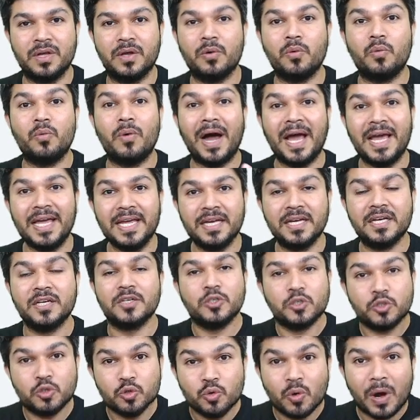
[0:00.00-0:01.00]
Why?
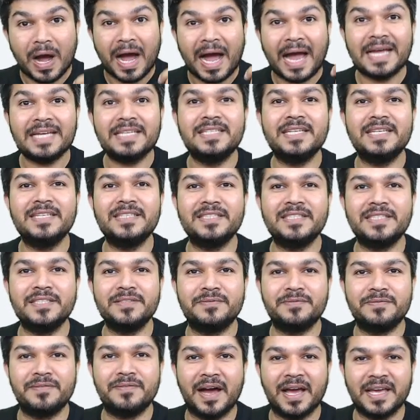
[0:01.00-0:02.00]
To
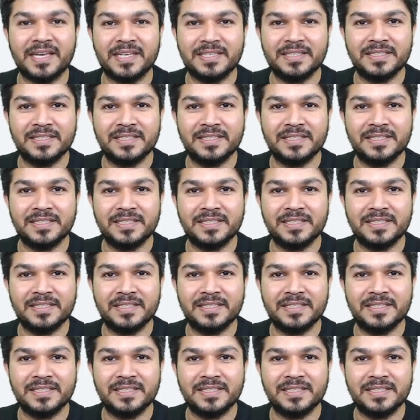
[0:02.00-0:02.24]
identify